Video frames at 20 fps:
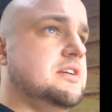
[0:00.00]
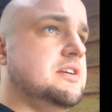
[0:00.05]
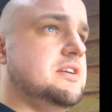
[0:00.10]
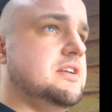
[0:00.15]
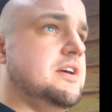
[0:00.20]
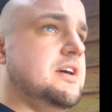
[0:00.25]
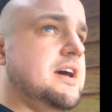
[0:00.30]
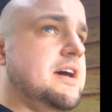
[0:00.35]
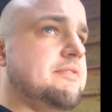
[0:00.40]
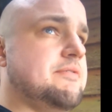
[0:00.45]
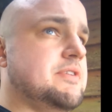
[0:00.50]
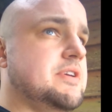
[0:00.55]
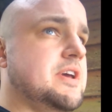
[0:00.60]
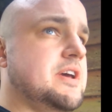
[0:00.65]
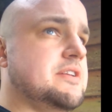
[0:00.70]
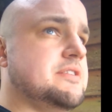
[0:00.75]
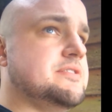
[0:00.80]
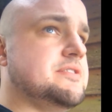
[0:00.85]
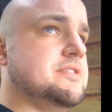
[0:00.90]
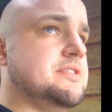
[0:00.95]
having
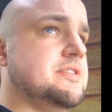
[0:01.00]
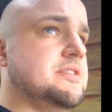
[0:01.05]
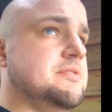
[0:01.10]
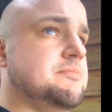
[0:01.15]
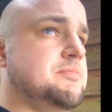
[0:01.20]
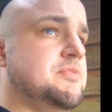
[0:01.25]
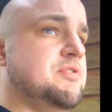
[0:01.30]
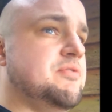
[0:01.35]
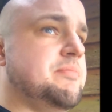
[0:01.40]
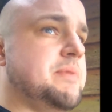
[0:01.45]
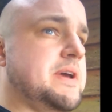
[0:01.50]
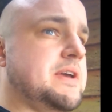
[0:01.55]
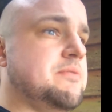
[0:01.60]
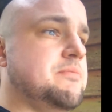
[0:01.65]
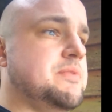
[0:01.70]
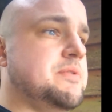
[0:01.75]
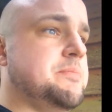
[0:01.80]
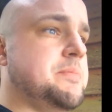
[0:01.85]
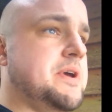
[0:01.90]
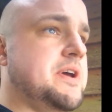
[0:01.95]
had to move back
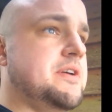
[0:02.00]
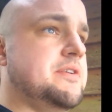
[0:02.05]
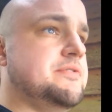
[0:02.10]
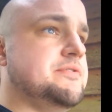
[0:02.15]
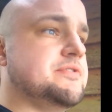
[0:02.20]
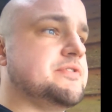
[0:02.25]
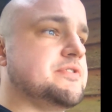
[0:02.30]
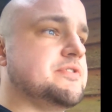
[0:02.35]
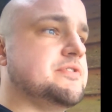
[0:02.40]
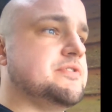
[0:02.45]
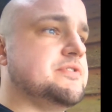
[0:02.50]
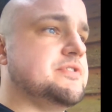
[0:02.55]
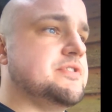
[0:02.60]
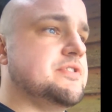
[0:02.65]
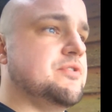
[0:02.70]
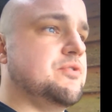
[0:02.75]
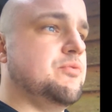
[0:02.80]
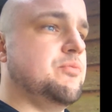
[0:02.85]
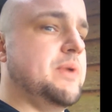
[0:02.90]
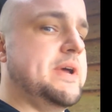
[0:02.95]
in with the parents because it
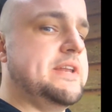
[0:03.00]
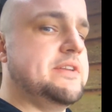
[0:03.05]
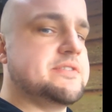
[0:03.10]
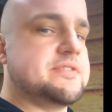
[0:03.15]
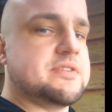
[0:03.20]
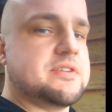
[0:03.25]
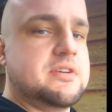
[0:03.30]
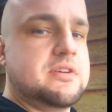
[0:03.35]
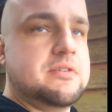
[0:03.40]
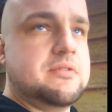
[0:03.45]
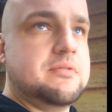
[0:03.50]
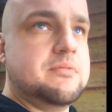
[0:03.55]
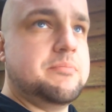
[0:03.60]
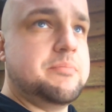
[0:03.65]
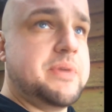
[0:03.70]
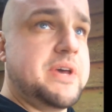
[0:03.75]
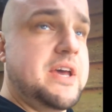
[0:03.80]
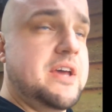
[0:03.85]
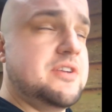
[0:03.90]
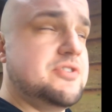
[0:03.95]
all went
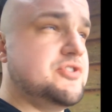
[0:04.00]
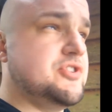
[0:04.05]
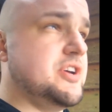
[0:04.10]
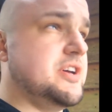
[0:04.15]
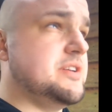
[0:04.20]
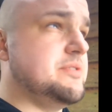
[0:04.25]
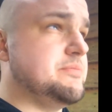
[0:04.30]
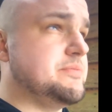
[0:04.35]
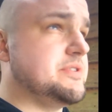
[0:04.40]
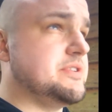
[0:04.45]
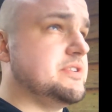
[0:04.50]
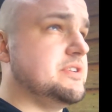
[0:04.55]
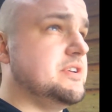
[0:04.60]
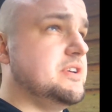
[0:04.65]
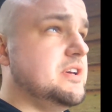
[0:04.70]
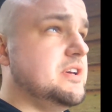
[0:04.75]
pear-shaped.